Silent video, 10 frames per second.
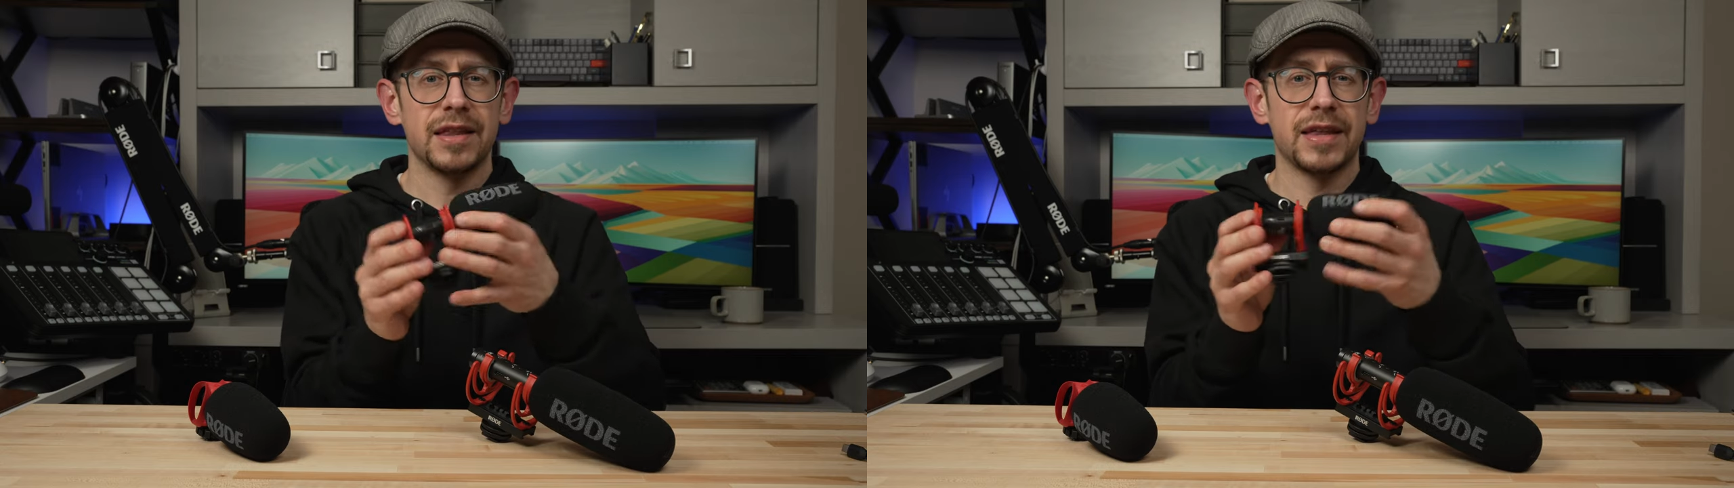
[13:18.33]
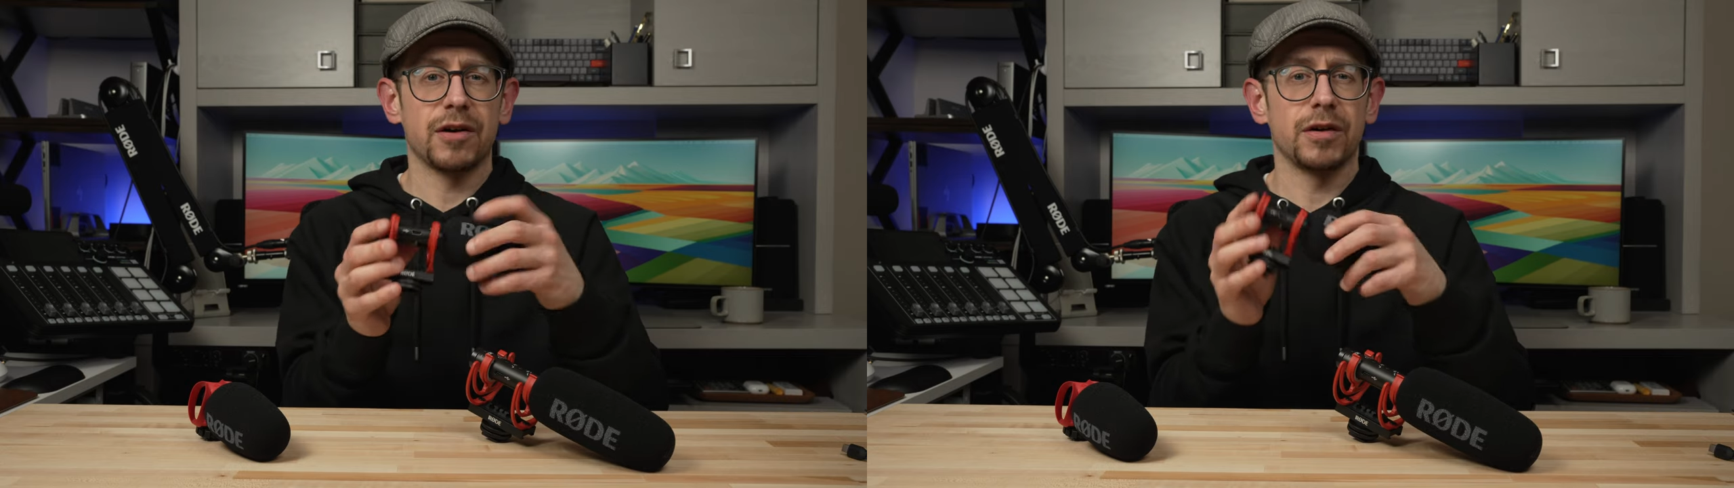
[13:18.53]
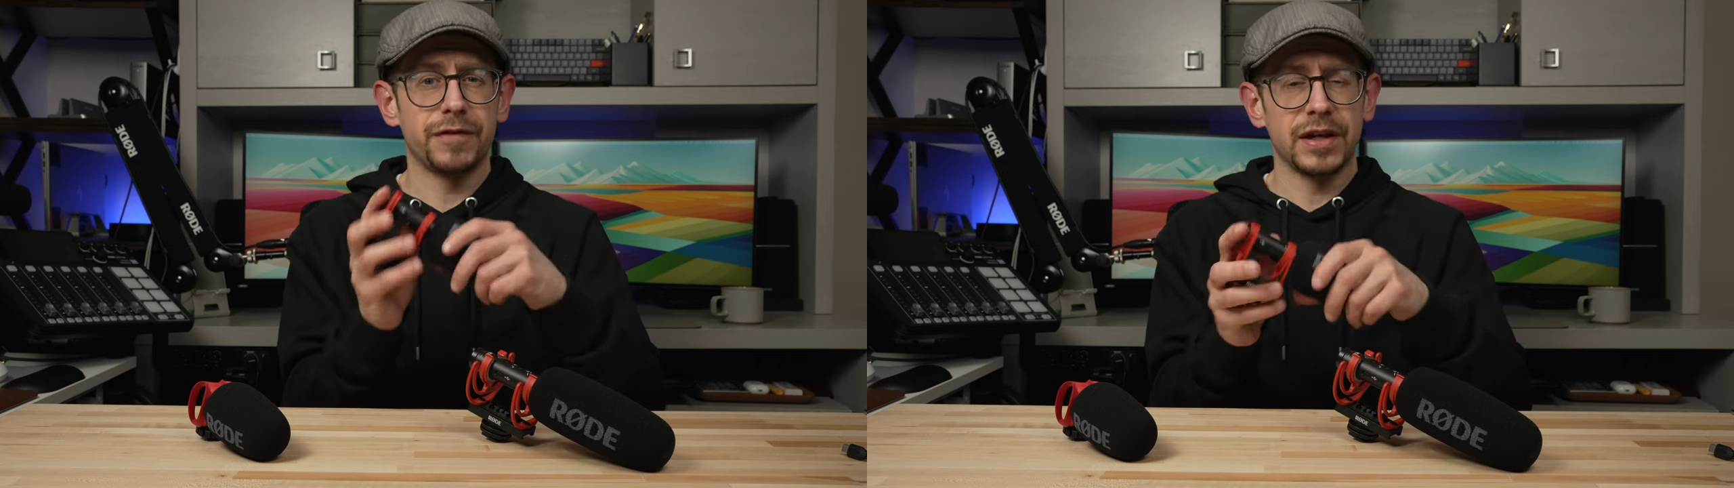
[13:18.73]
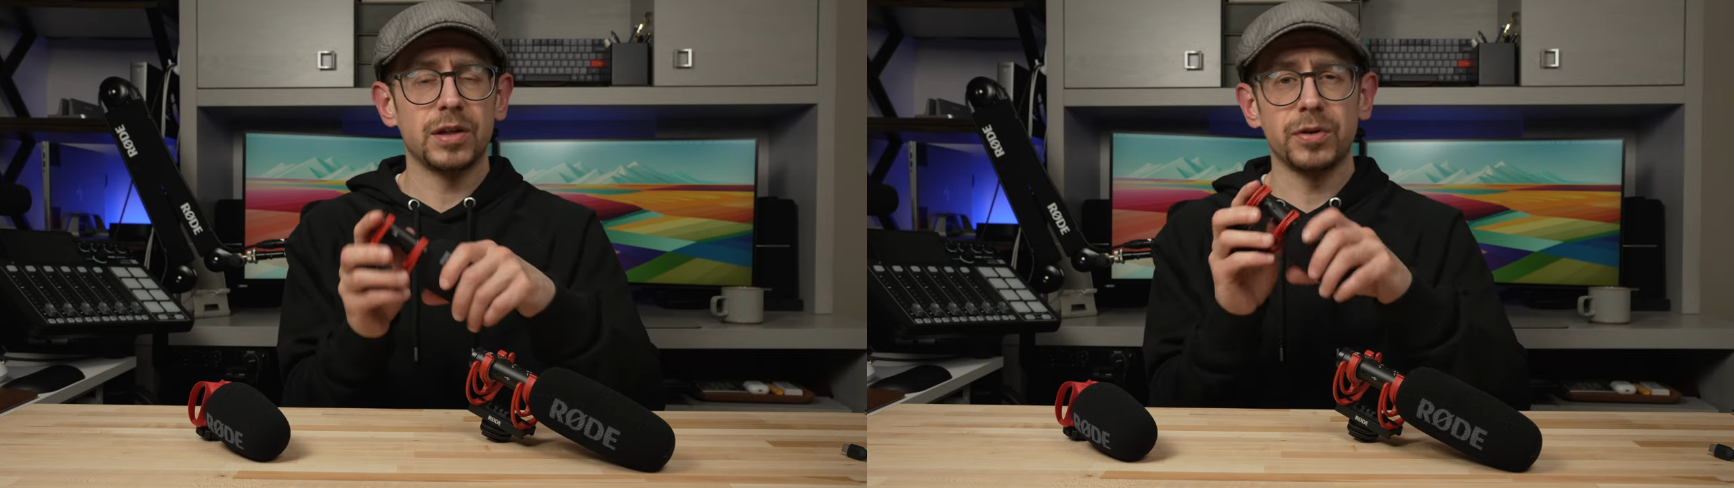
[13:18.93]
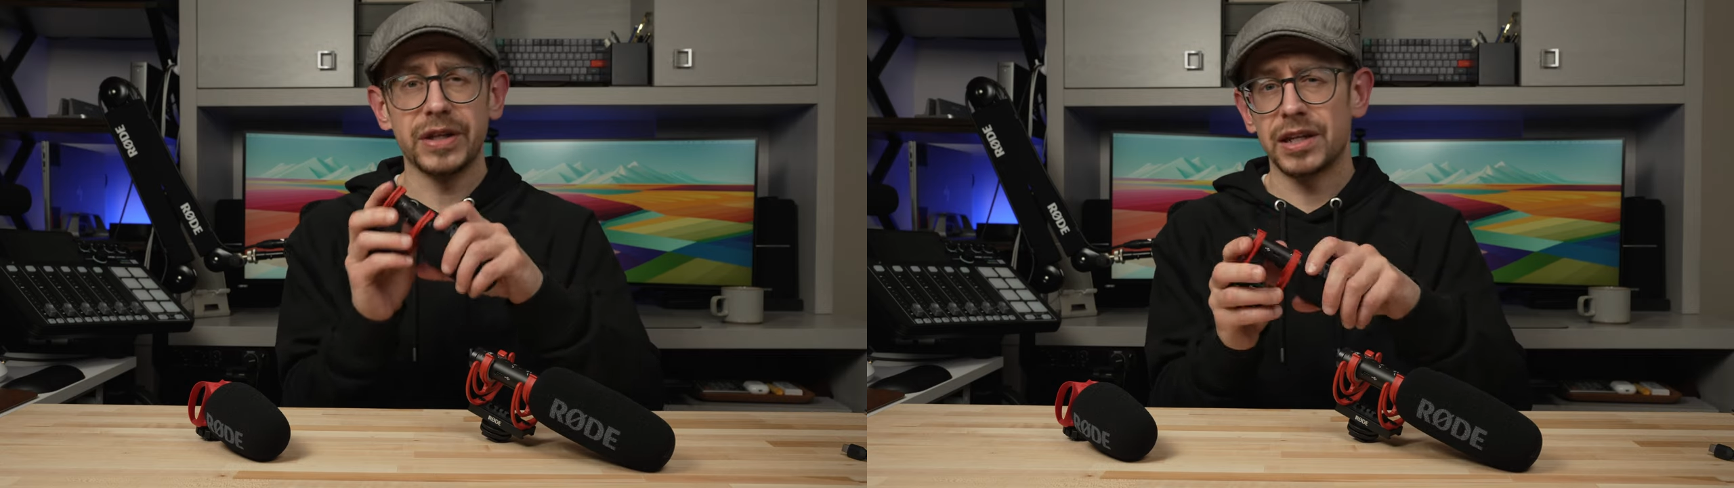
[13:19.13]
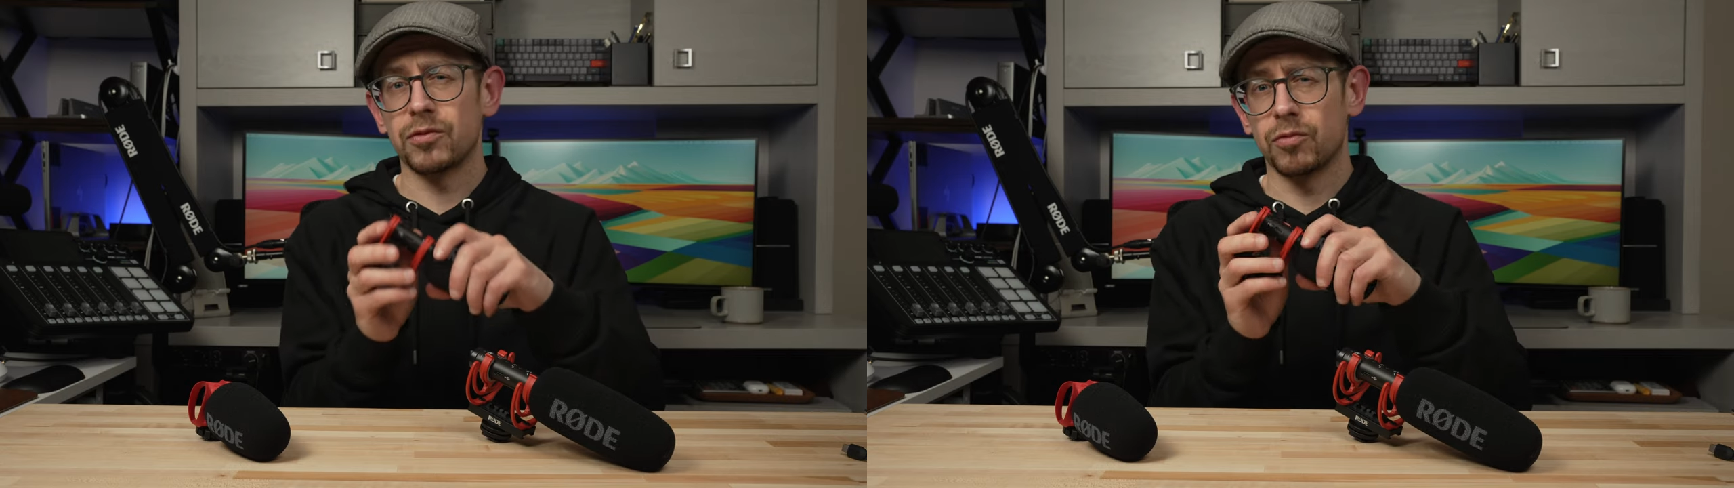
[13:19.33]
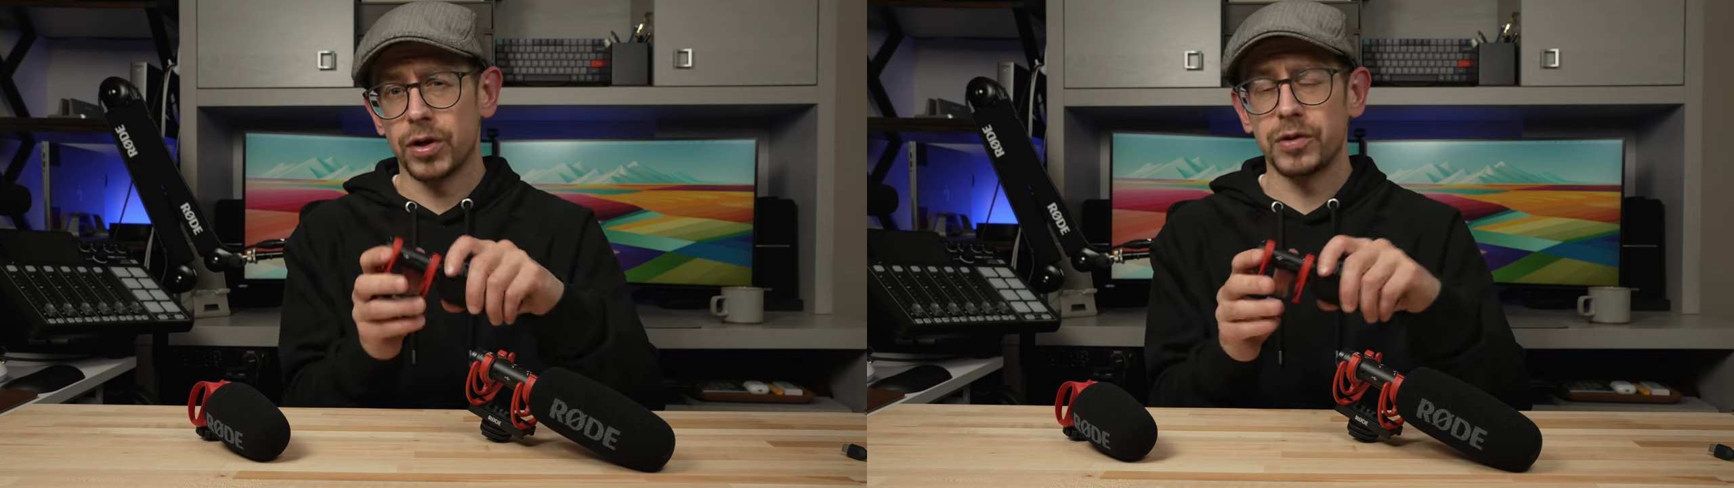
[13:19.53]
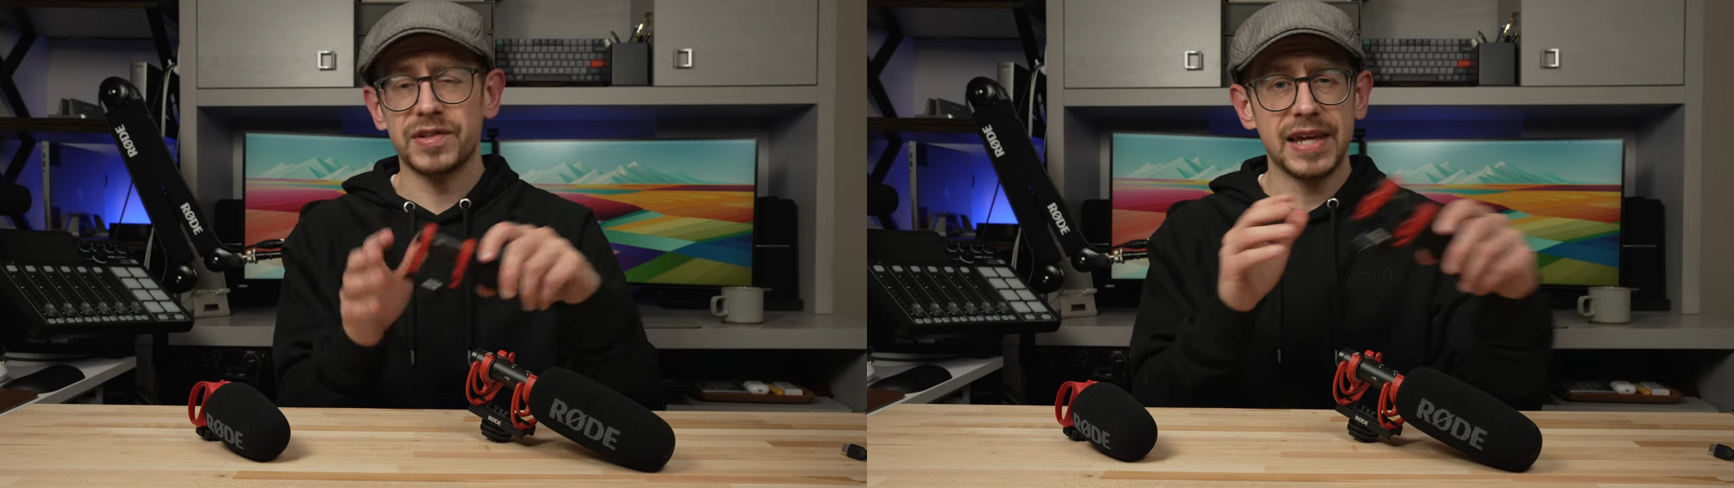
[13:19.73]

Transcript: that are available in Rode's